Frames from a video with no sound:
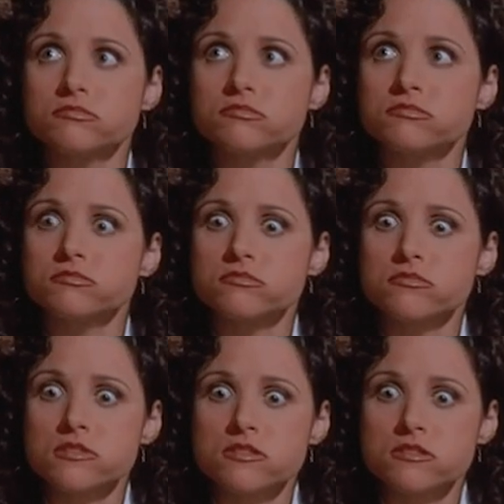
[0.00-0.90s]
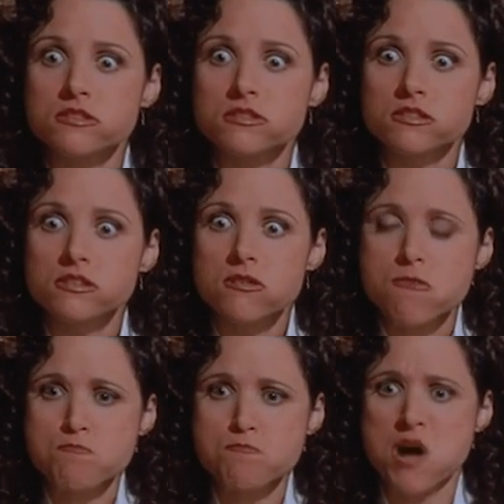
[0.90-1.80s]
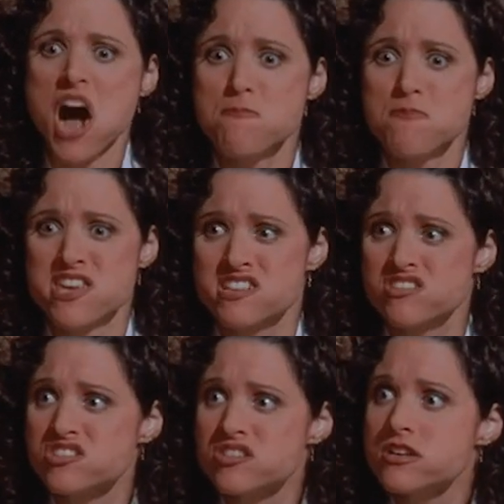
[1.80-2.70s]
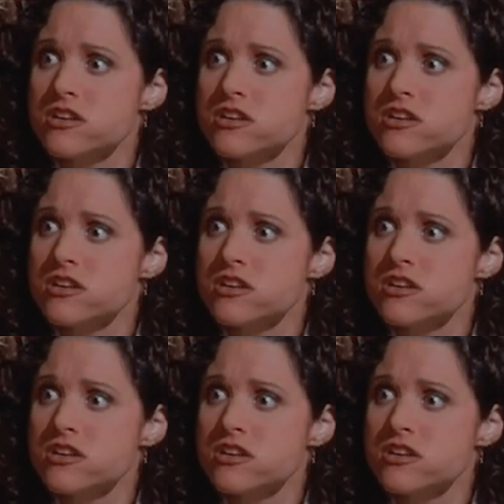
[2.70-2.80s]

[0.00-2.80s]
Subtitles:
to an instant death, even if they eat only